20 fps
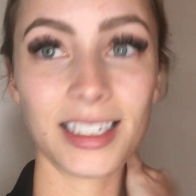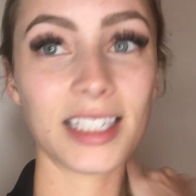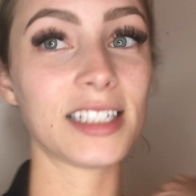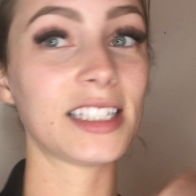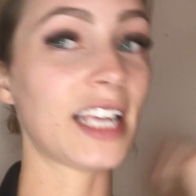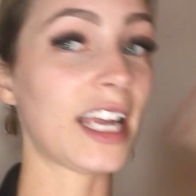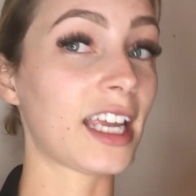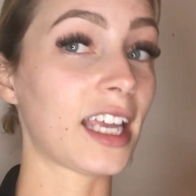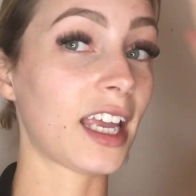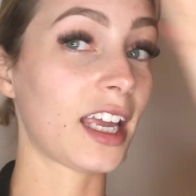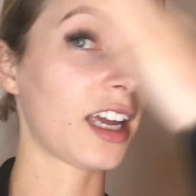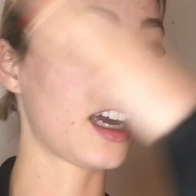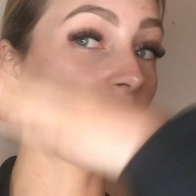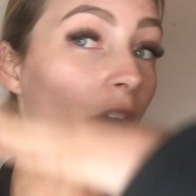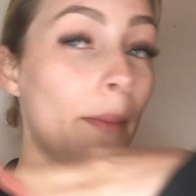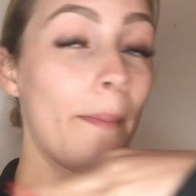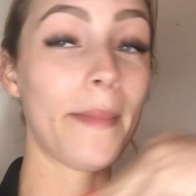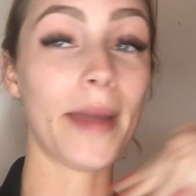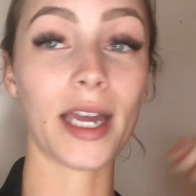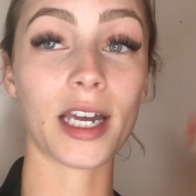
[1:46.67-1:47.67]
taking
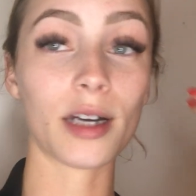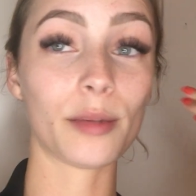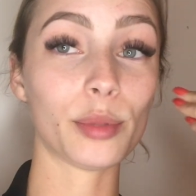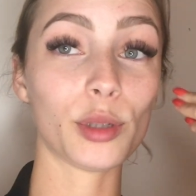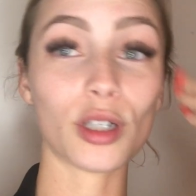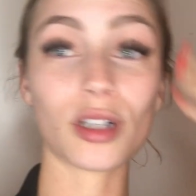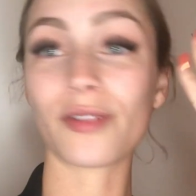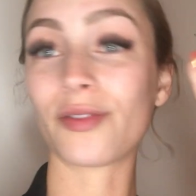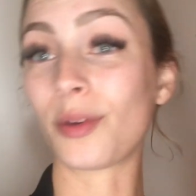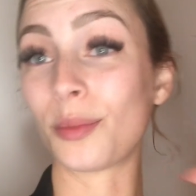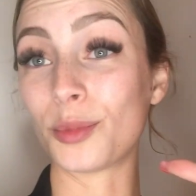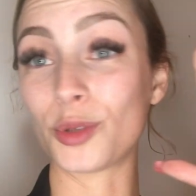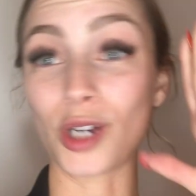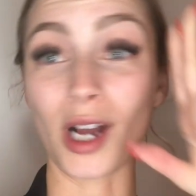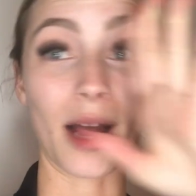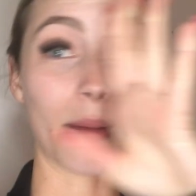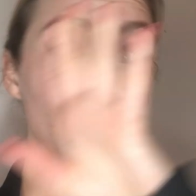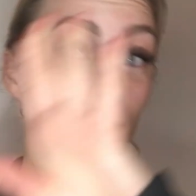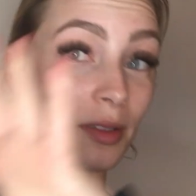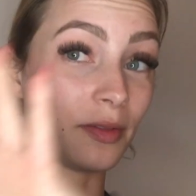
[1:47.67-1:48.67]
a makeup look from
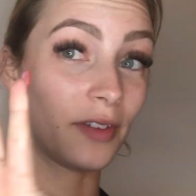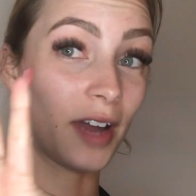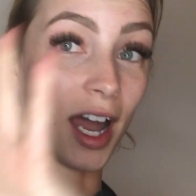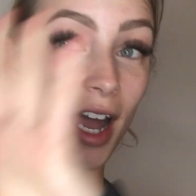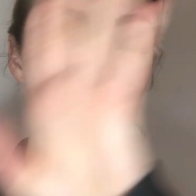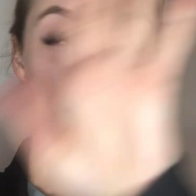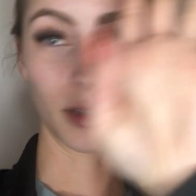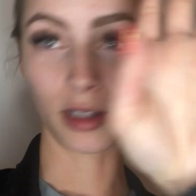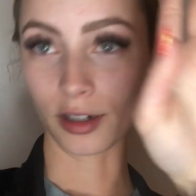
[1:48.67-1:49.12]
drab to fab.